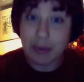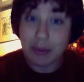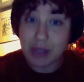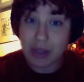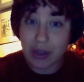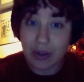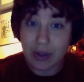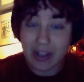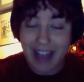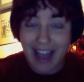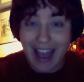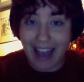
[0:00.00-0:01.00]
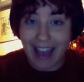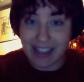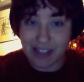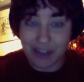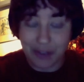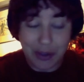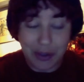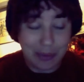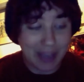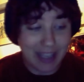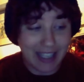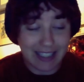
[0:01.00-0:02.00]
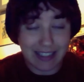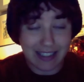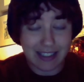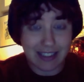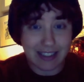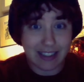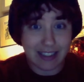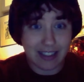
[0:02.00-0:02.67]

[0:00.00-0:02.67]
whimsical as the film, and